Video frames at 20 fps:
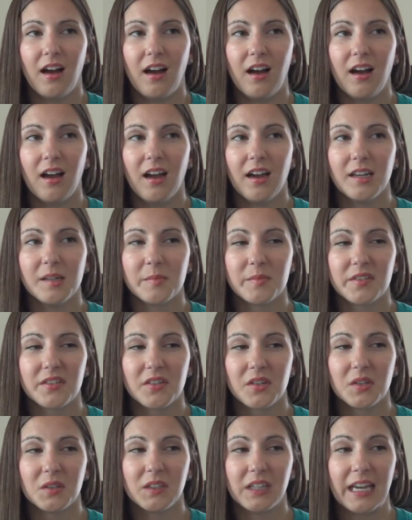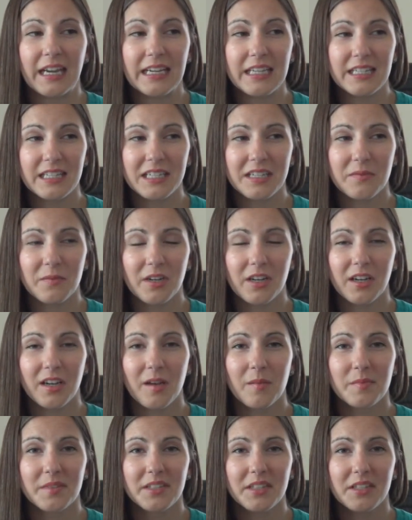I'm so lazy when it
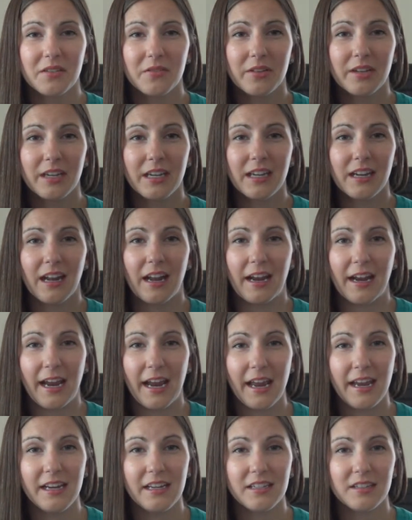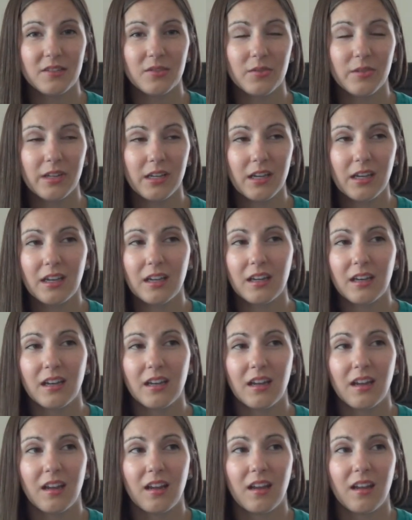comes to doing it. I hate doing it.
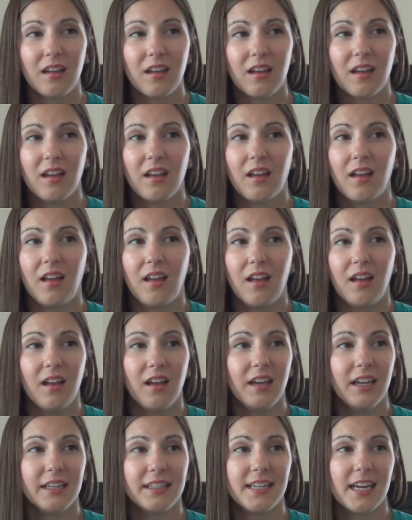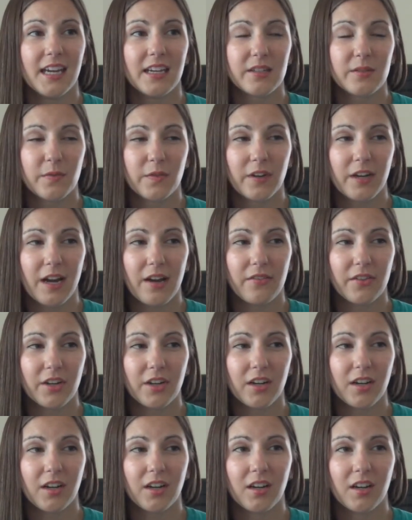It takes
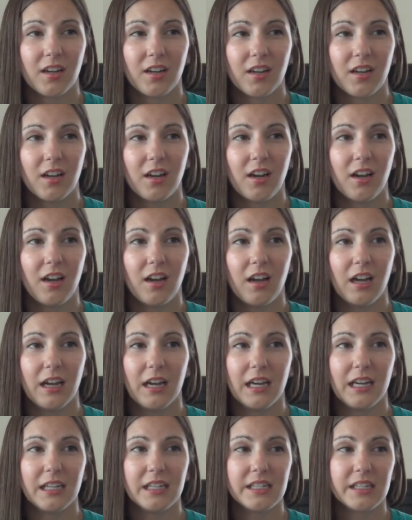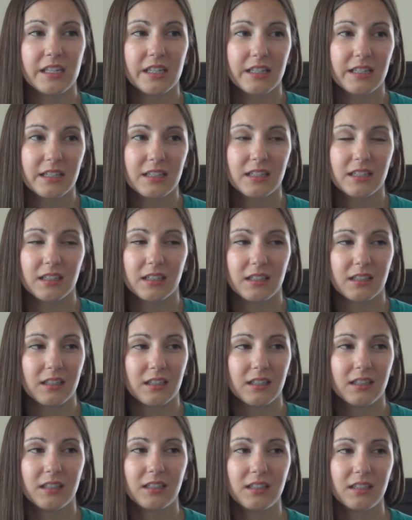forever. I just,
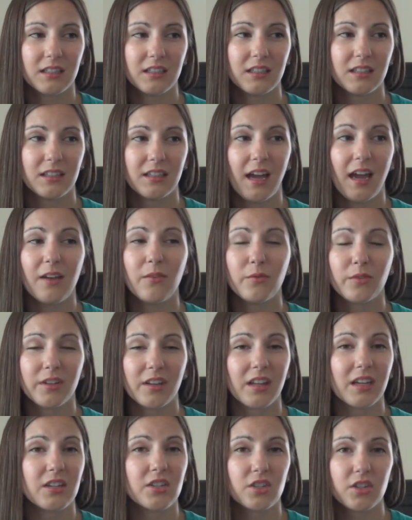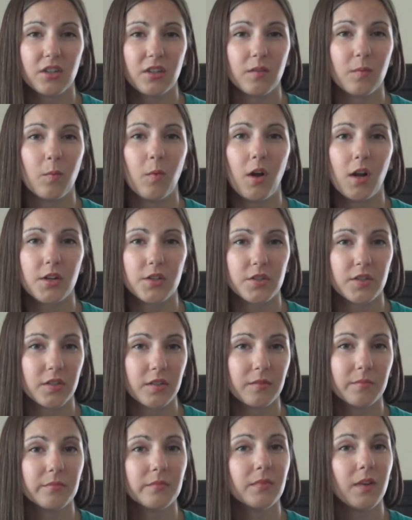I really should wash
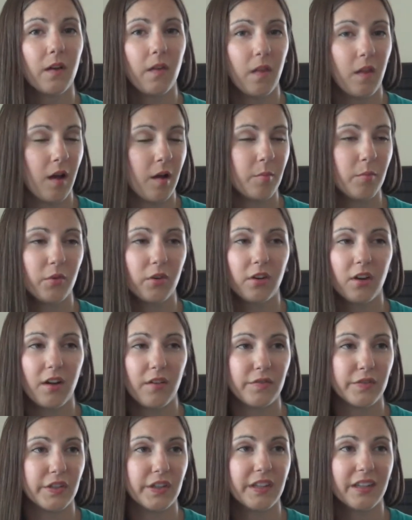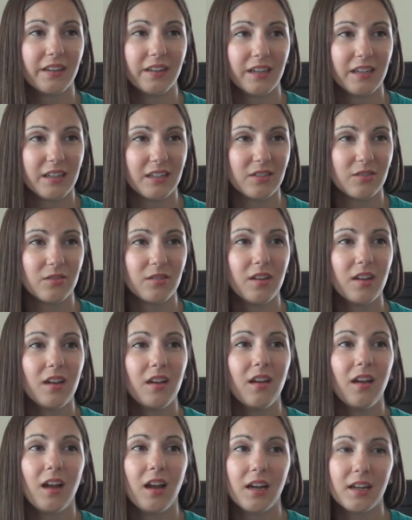them a lot more often than I do.
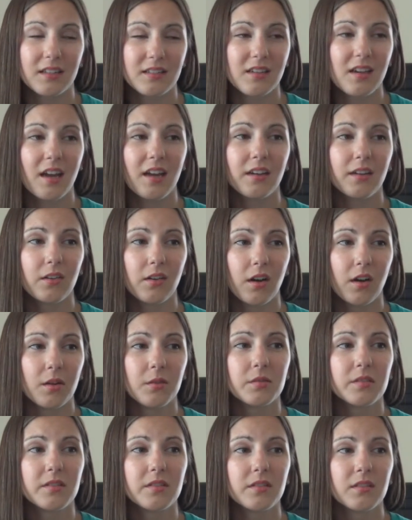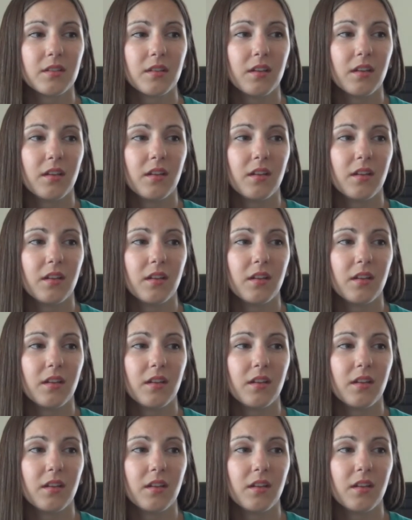And it's kind of gross.